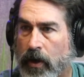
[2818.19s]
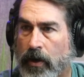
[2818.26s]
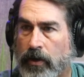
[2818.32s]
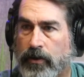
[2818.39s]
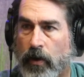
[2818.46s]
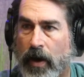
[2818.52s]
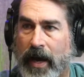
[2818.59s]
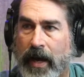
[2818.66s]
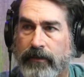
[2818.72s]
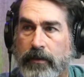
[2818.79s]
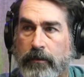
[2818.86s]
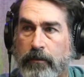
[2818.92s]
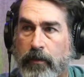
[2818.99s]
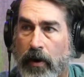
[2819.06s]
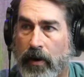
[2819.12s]
So I have to
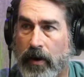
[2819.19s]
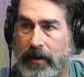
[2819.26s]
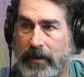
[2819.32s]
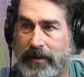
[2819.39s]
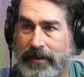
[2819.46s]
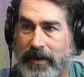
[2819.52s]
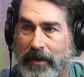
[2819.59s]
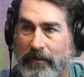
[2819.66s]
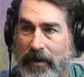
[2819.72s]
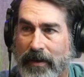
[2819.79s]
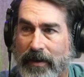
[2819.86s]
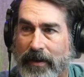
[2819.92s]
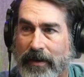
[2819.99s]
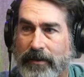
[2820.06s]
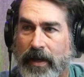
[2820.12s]
bark at the top of my
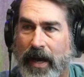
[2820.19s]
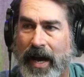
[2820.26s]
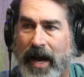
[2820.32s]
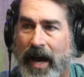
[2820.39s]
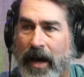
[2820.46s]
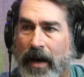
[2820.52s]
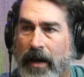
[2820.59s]
lungs. Huh?